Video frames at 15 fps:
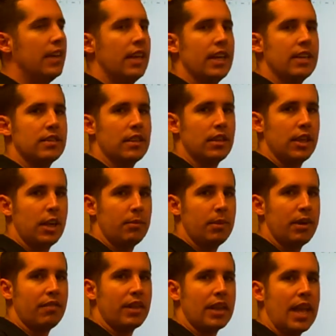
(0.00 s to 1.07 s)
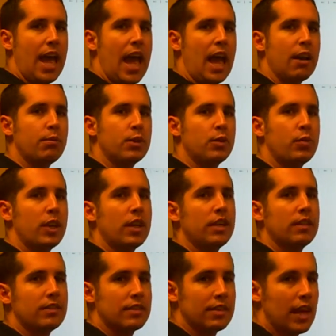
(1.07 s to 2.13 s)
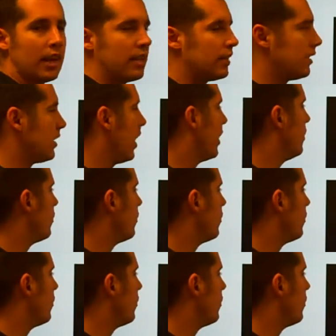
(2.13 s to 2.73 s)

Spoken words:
is a little bit of a lag between side to side.